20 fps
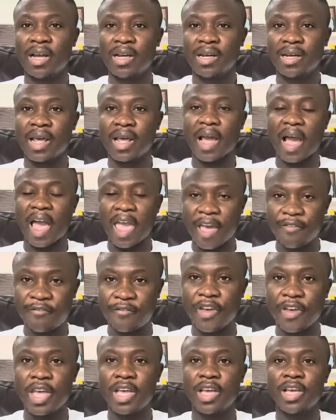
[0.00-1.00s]
The
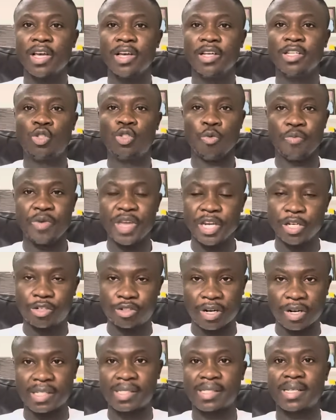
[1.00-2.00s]
FA should be
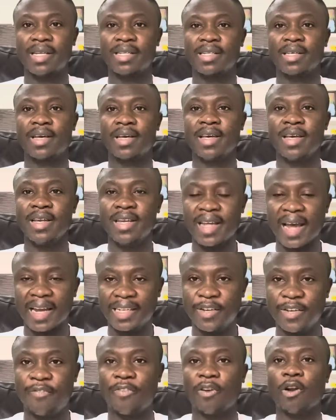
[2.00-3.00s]
interested in their
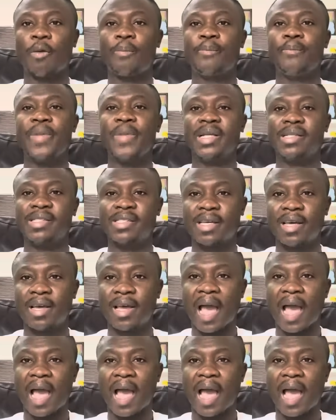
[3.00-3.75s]
development,